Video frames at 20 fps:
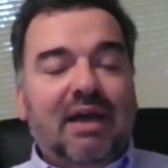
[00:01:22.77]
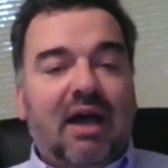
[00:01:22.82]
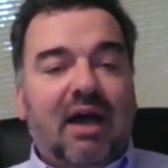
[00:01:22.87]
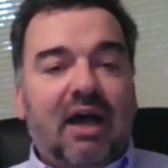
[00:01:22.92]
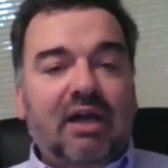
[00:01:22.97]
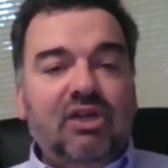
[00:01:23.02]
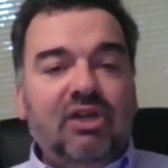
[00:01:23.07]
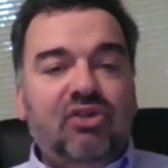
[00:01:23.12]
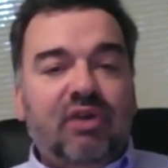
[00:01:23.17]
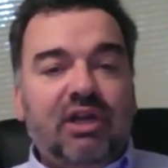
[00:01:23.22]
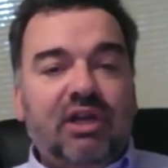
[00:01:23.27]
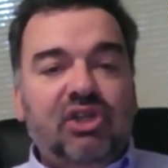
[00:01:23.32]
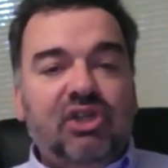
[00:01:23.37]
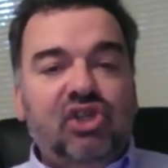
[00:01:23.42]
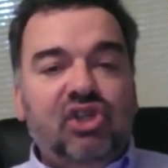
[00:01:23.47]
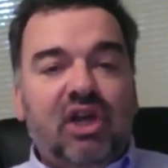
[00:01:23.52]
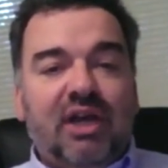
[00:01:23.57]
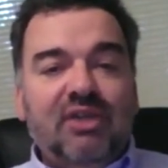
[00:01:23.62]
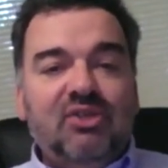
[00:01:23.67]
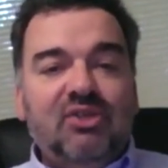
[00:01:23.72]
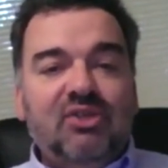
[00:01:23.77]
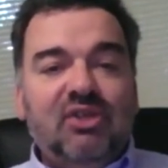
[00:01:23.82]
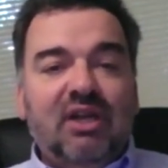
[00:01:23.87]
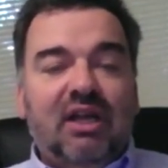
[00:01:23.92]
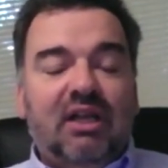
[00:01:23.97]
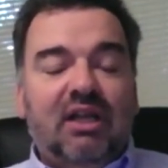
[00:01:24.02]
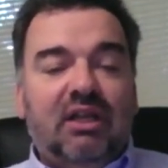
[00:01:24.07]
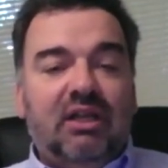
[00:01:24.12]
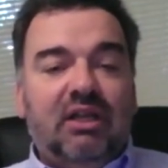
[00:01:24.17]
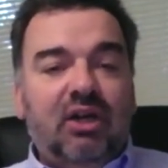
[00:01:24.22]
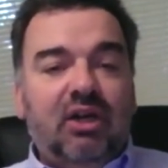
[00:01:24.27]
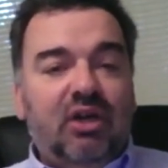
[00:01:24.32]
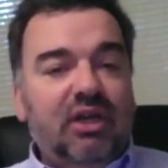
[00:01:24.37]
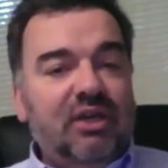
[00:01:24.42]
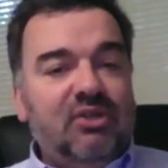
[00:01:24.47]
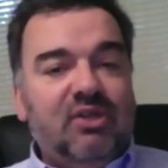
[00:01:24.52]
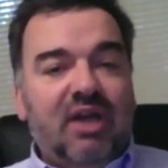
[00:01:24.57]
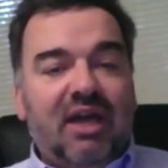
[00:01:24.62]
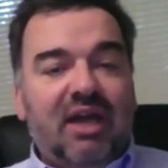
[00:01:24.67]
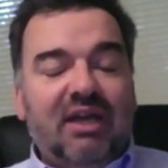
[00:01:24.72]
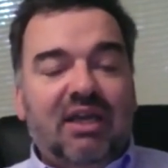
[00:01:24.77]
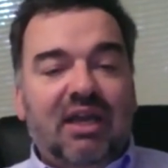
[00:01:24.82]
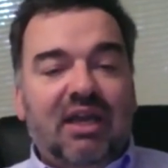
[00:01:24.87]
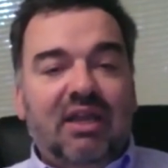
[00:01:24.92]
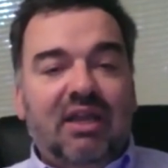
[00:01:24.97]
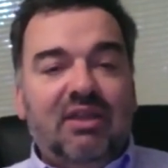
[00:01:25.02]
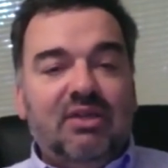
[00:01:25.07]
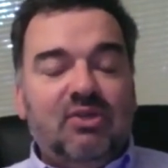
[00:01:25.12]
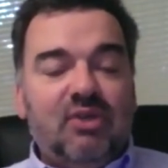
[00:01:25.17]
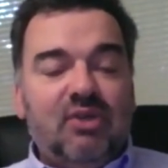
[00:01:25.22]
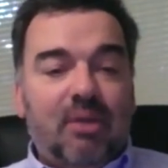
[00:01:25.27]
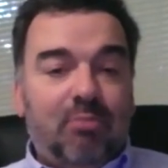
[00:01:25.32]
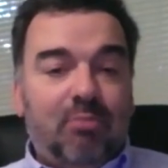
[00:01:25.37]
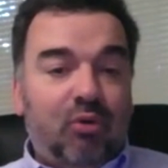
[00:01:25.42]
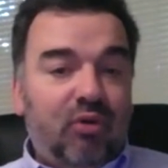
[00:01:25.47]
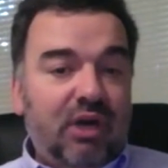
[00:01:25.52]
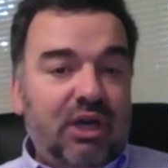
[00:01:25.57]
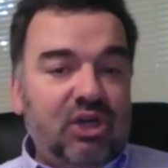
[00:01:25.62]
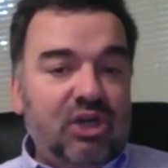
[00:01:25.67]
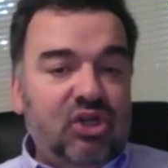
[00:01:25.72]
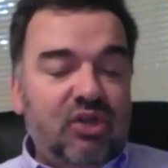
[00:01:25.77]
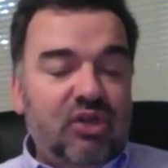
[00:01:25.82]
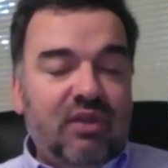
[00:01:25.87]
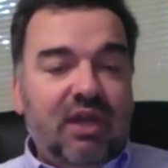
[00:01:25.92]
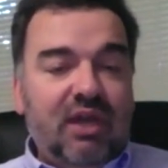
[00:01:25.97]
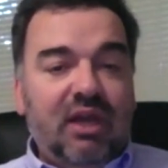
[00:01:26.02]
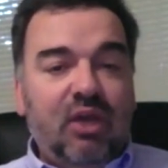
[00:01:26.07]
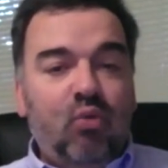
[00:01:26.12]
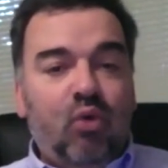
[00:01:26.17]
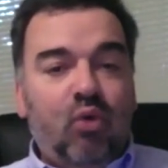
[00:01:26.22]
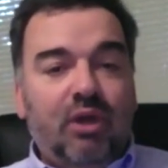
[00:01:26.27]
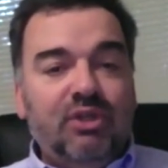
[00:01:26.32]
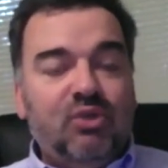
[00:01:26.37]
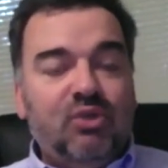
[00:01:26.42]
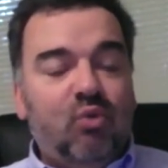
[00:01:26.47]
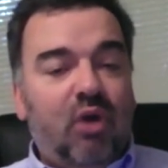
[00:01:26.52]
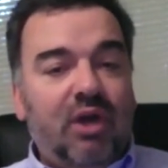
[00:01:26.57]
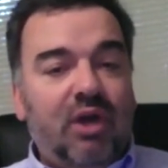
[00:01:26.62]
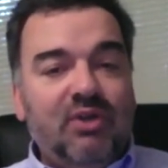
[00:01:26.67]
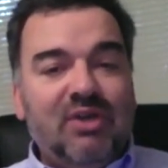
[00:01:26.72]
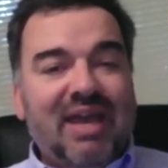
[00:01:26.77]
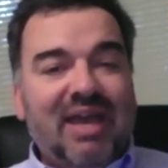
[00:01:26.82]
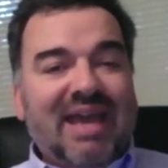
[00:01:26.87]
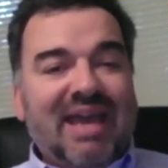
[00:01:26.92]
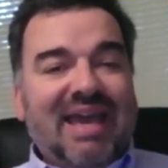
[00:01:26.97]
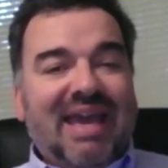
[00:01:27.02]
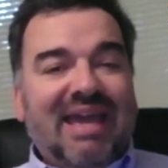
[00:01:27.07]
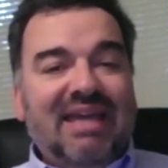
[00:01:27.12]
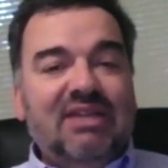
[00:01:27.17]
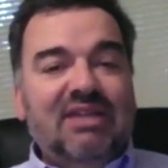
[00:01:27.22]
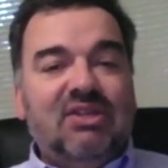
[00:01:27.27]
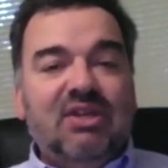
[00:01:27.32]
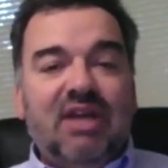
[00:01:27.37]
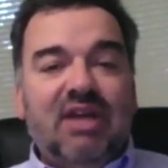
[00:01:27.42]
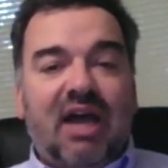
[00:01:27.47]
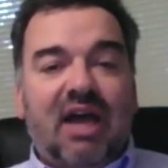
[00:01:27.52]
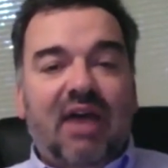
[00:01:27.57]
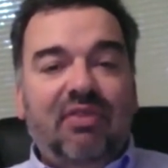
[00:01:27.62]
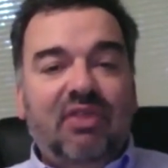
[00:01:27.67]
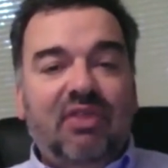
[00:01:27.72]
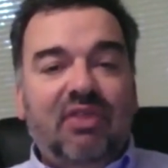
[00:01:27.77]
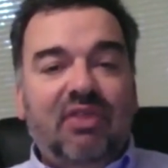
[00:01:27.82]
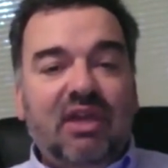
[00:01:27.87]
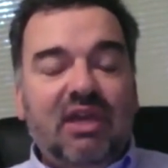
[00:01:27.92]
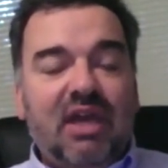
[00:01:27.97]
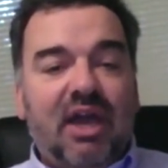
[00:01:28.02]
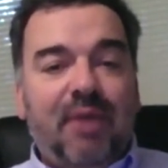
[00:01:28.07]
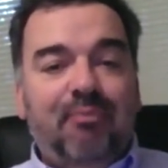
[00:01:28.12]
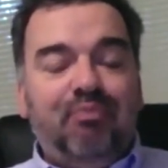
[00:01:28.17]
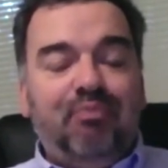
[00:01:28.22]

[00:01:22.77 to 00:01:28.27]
Andre Johnson clearly is not getting the separation that he once was. He's not the uh,